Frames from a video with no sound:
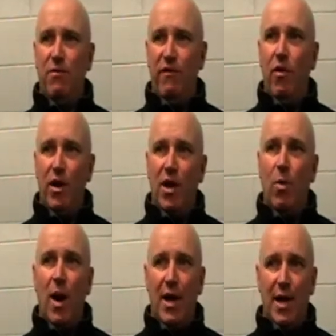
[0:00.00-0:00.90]
finding a
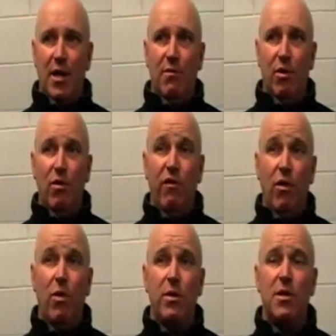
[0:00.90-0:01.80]
way to get the ball
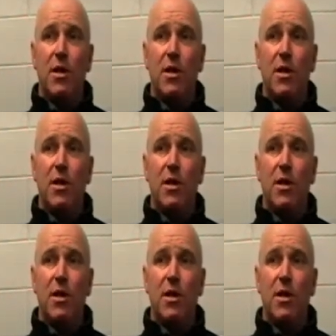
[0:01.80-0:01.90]
forward.